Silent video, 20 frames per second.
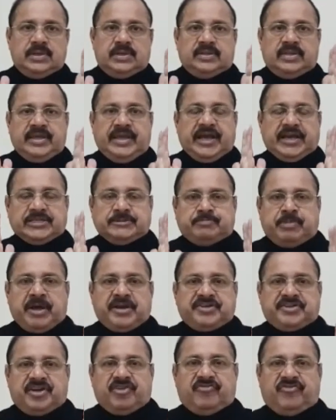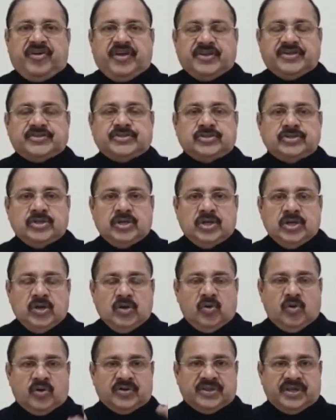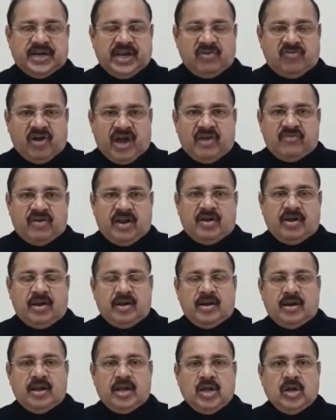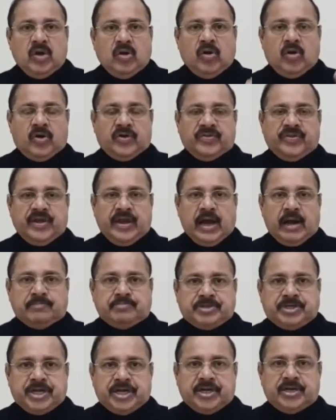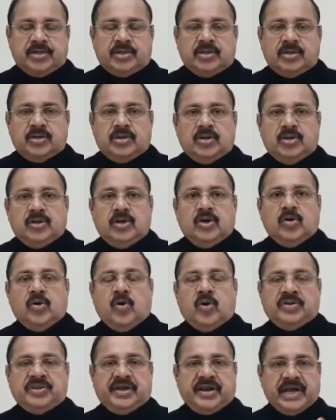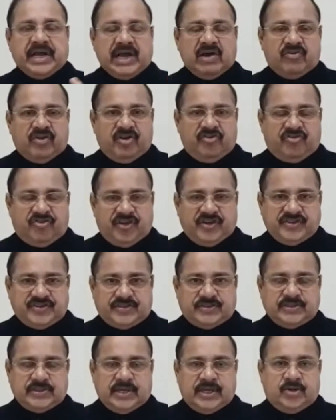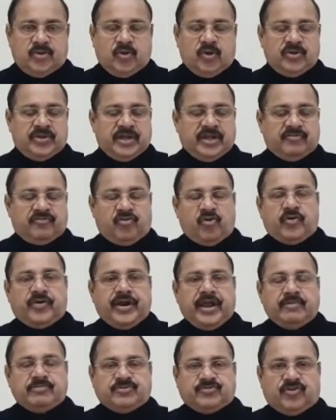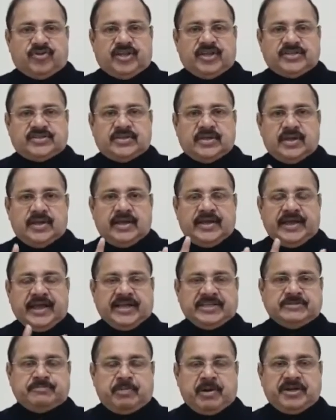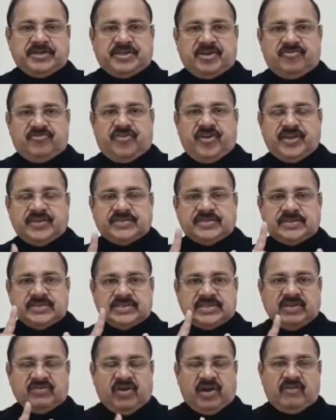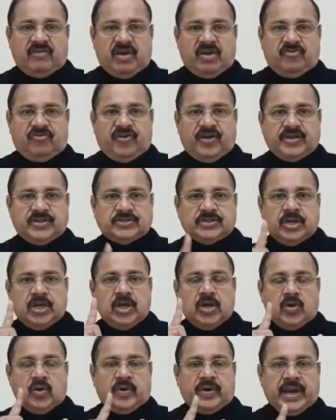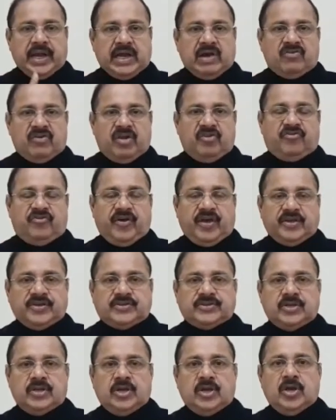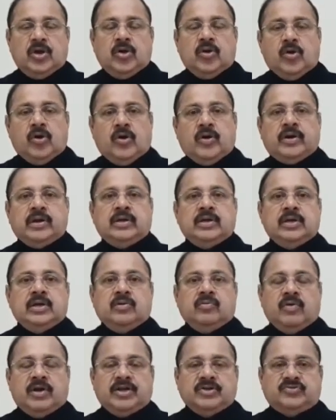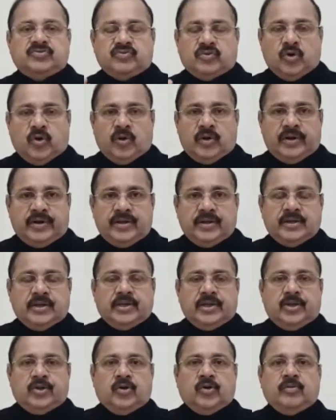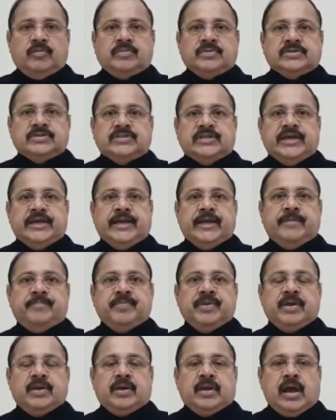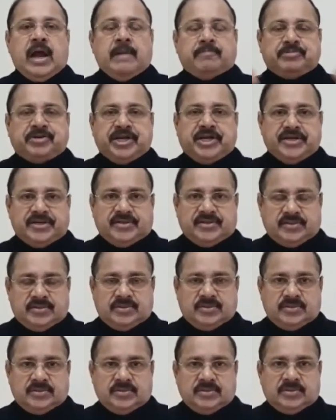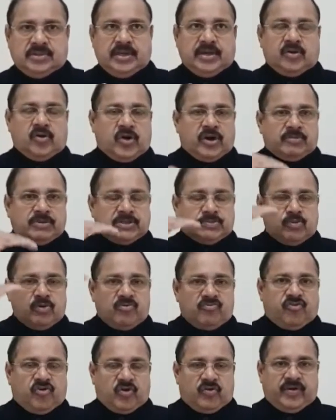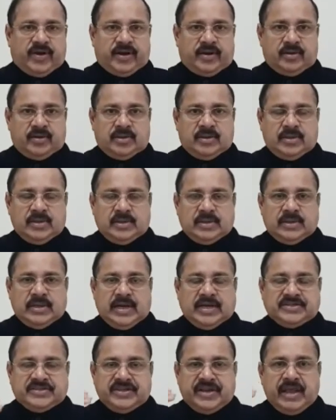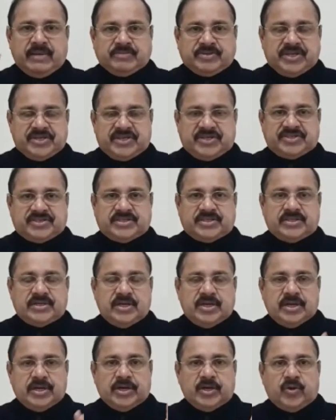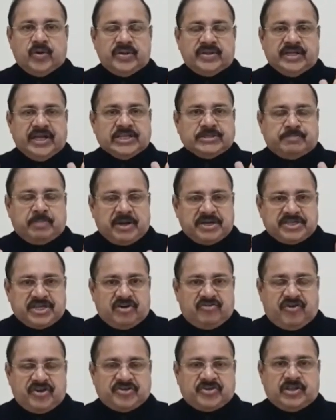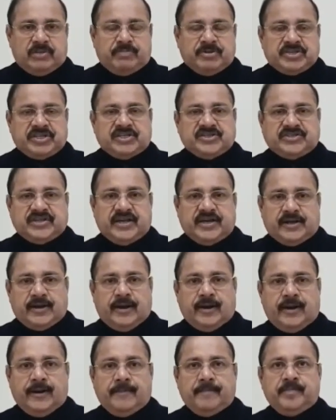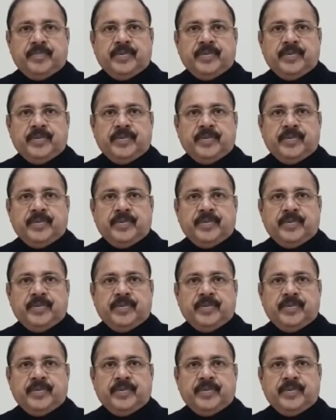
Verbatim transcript: the expansion phase or the revival or the upturn or the recovery phase. I told you there are four names for this, expansion phase, revival phase or recovery phase or what is called, you know, the upturn. The economy is moving forward. As the name suggests, during the expansion phase of the business cycle,